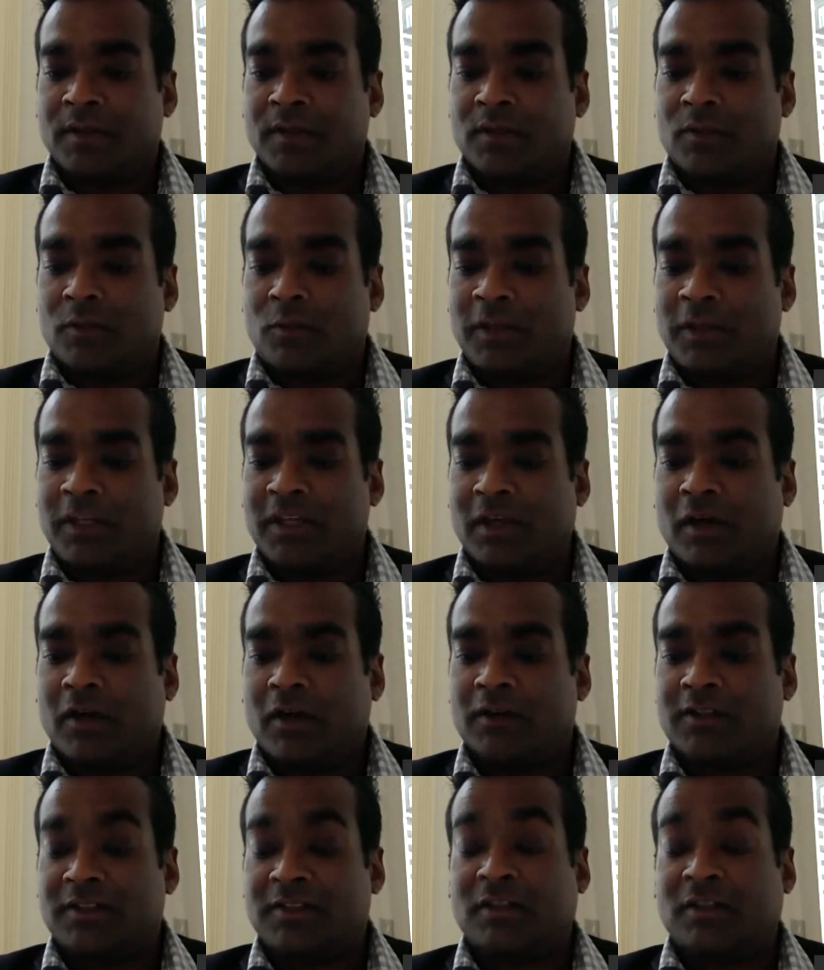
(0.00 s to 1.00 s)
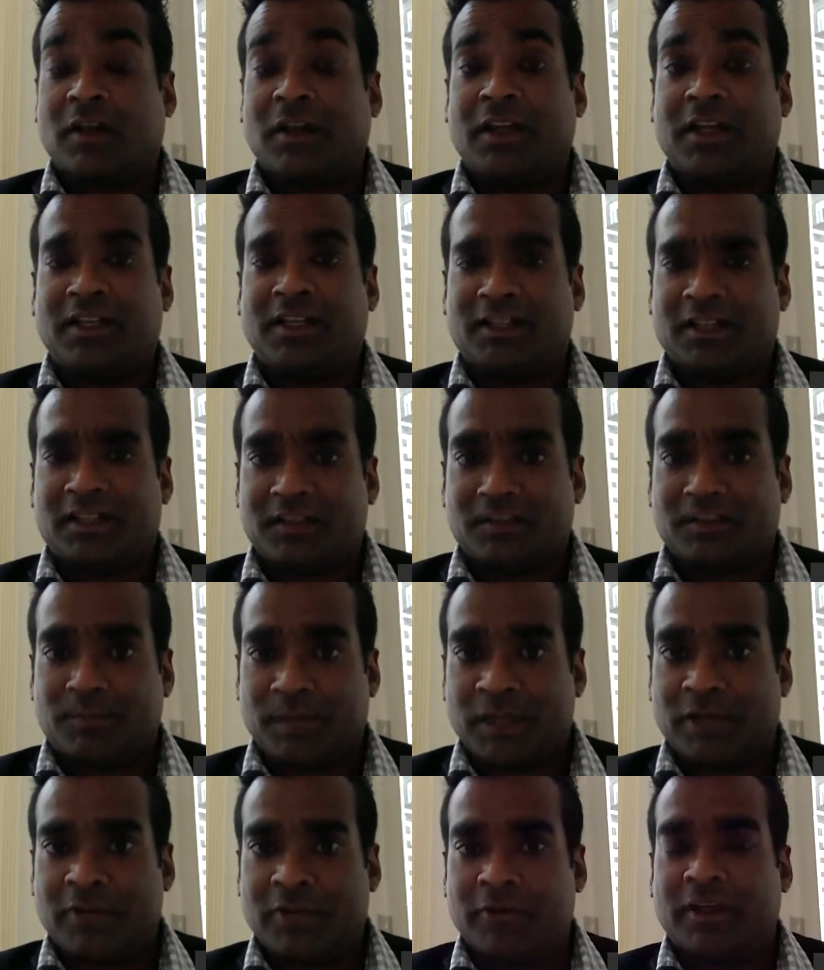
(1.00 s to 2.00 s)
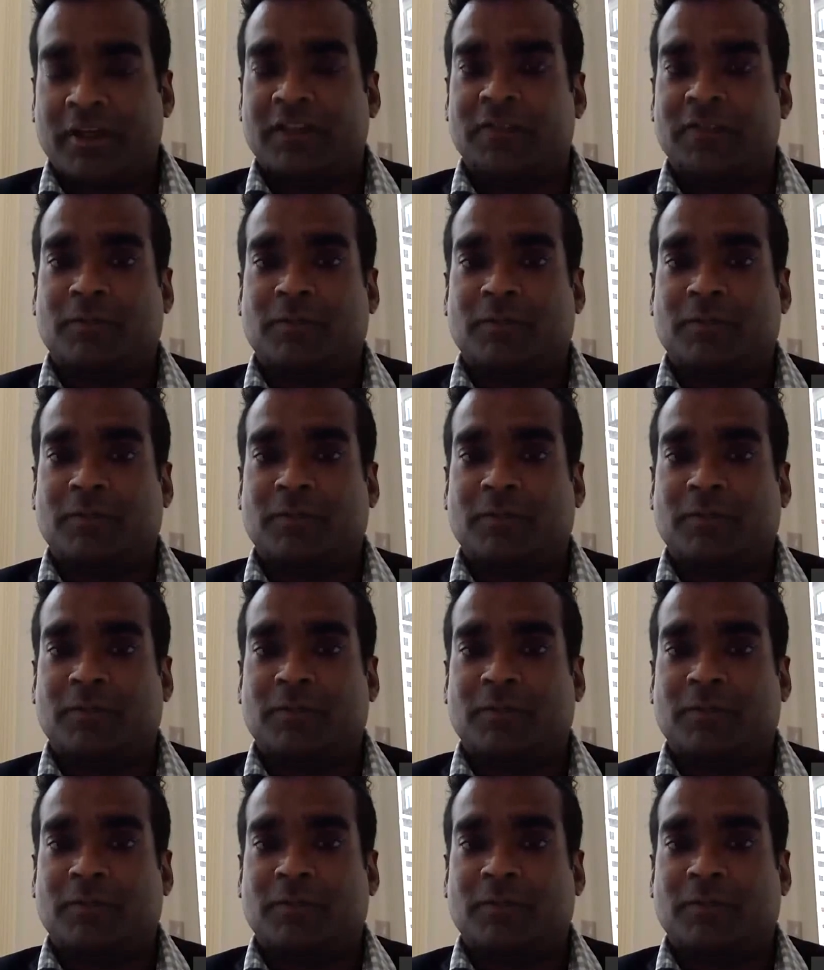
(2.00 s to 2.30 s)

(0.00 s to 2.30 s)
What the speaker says: we are designing an experience